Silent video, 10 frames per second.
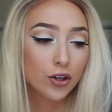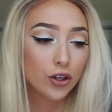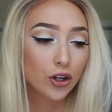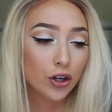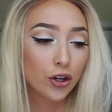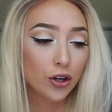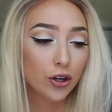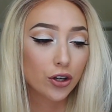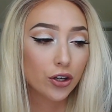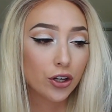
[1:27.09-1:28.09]
you're
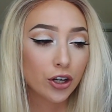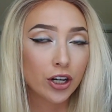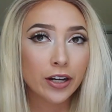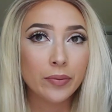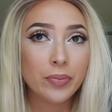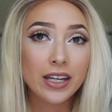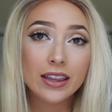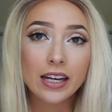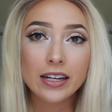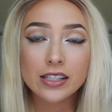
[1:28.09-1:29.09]
gonna beat
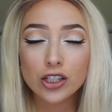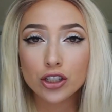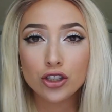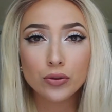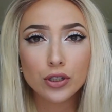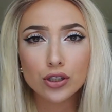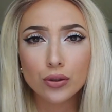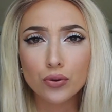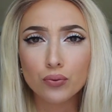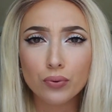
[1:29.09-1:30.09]
this, and you're doing
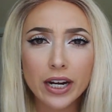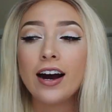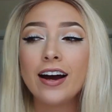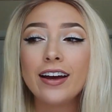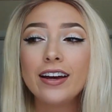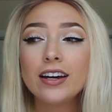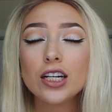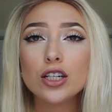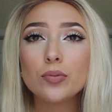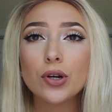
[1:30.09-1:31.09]
so great. I
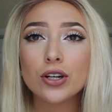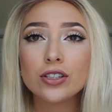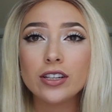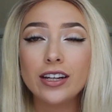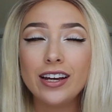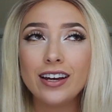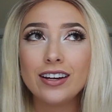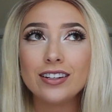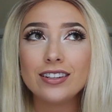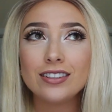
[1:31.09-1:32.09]
personally
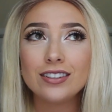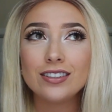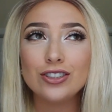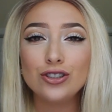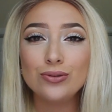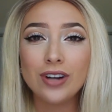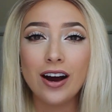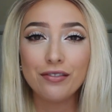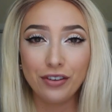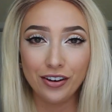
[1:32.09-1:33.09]
do
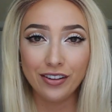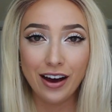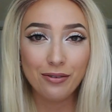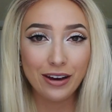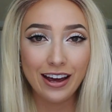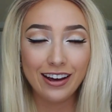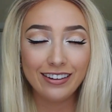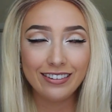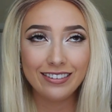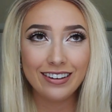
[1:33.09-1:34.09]
not feel that
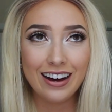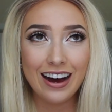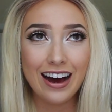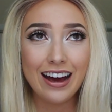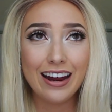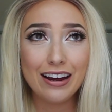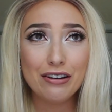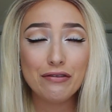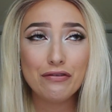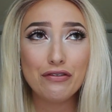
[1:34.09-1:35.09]
way.
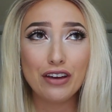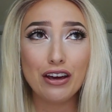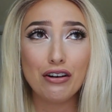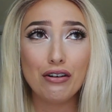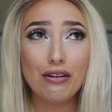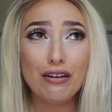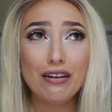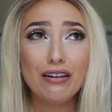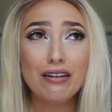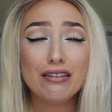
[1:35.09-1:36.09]
I
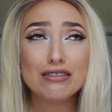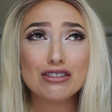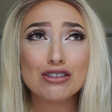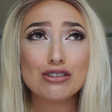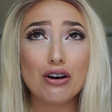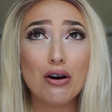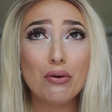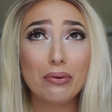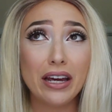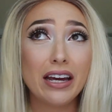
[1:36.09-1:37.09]
feel
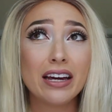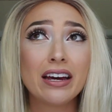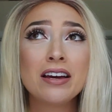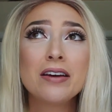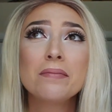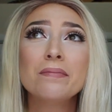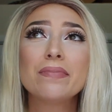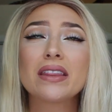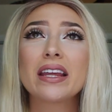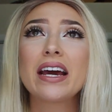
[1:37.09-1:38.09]
so weak,
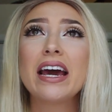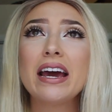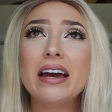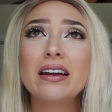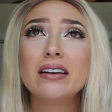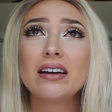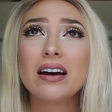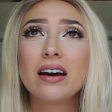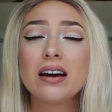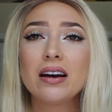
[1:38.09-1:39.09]
and
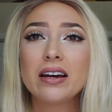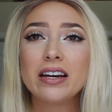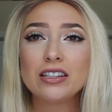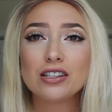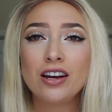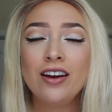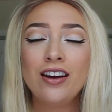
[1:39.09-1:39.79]
it's